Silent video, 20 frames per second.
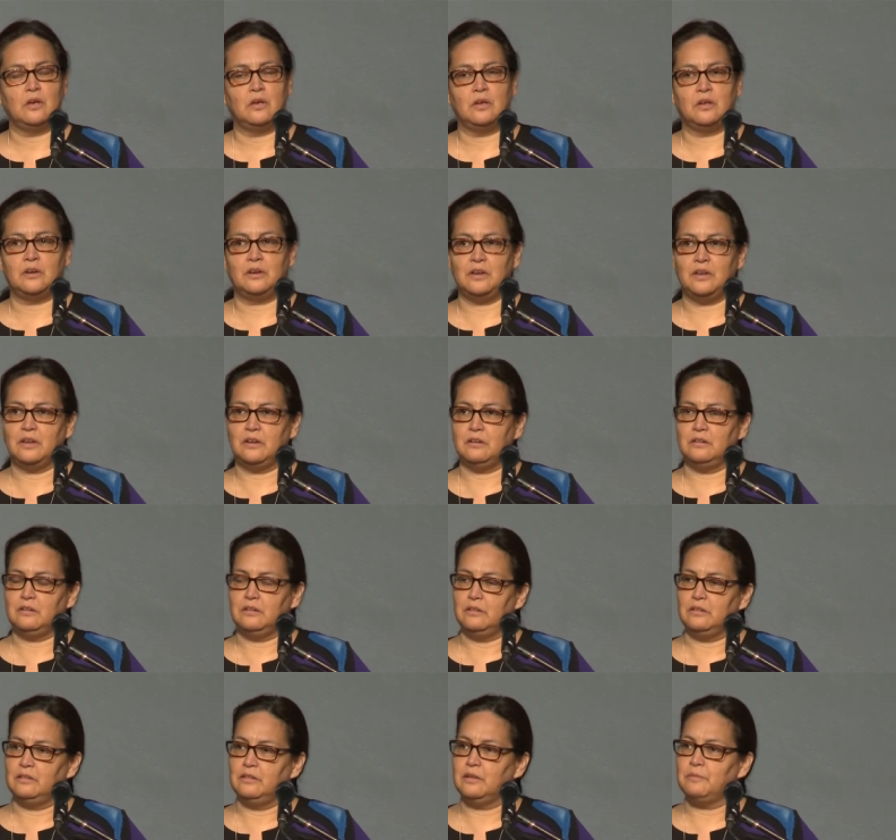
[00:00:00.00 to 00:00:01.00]
And
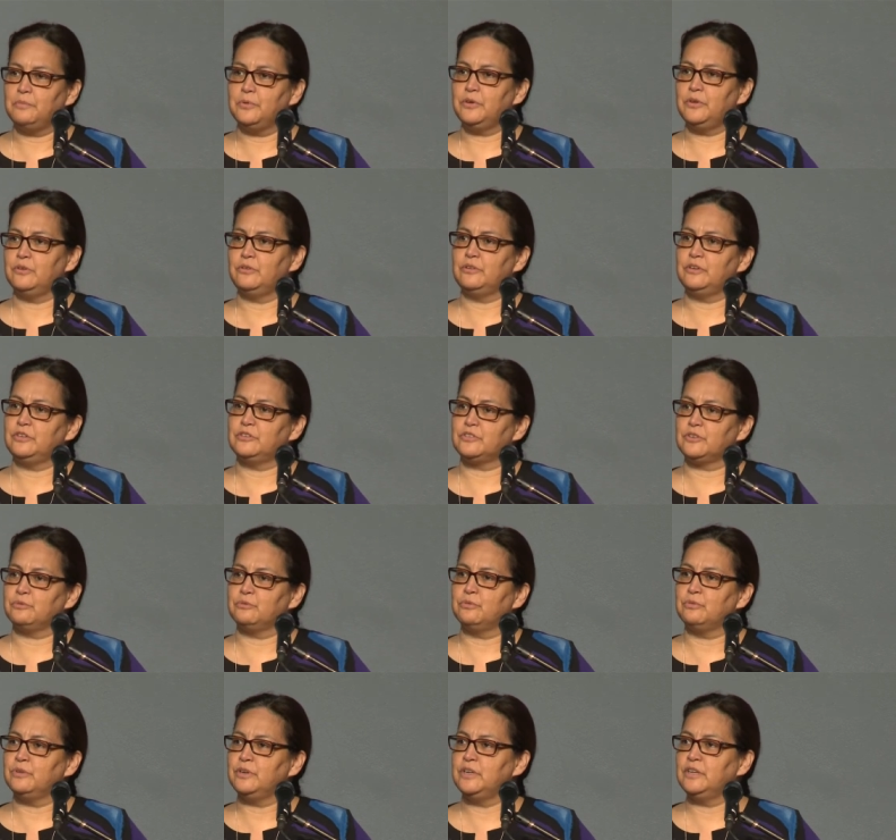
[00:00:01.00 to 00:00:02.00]
Namwayut is a
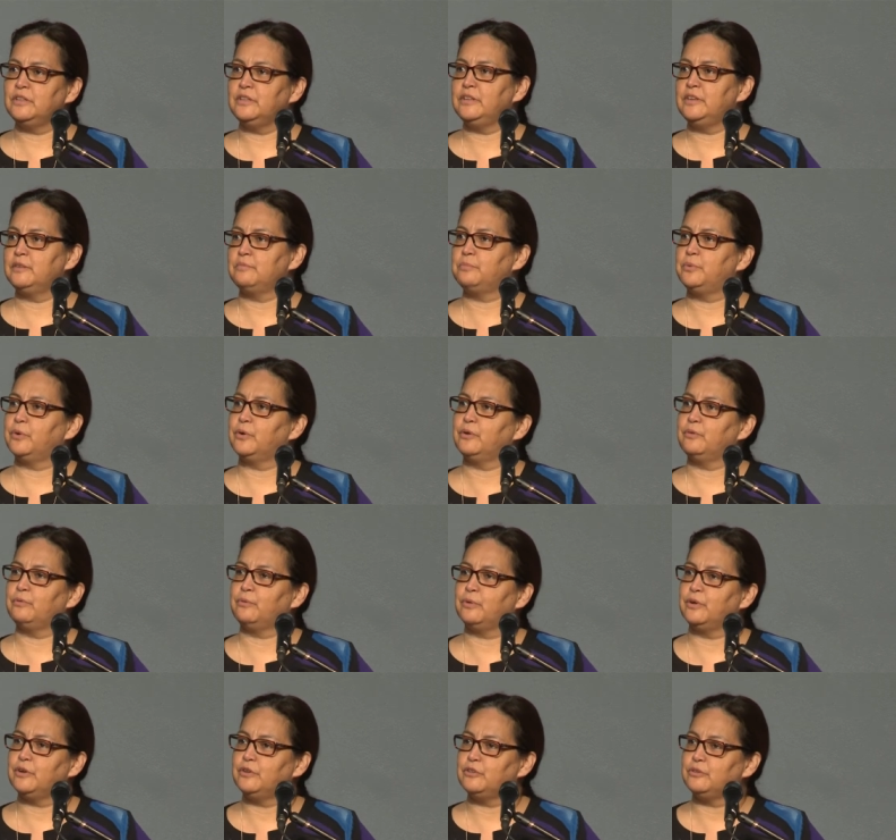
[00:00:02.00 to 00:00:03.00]
really important
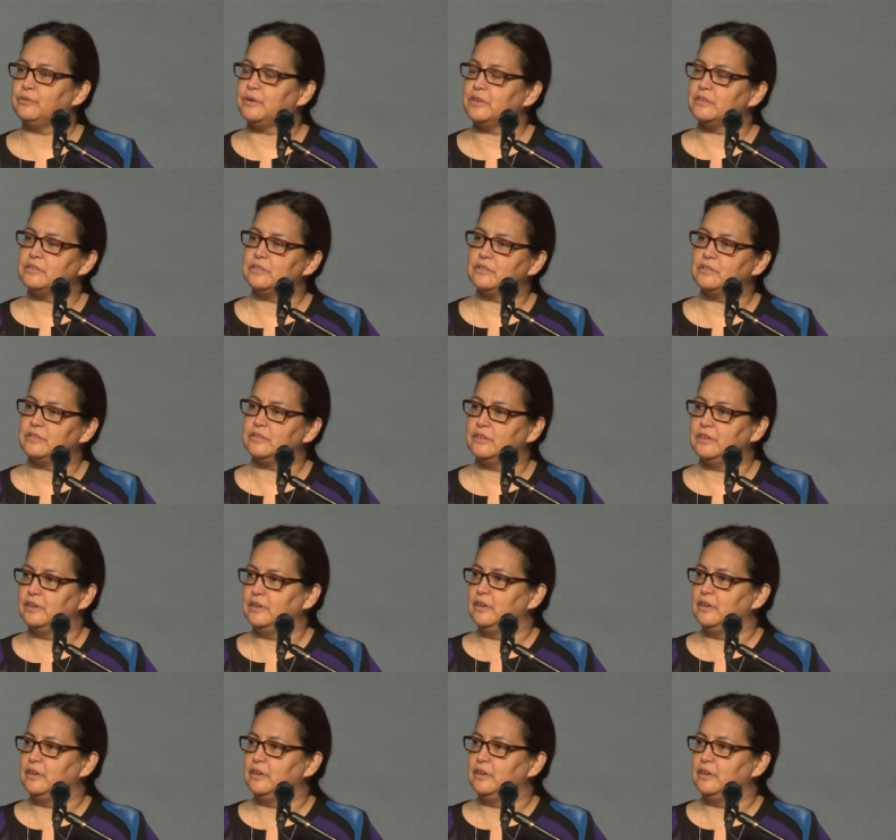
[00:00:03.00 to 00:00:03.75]
word to us.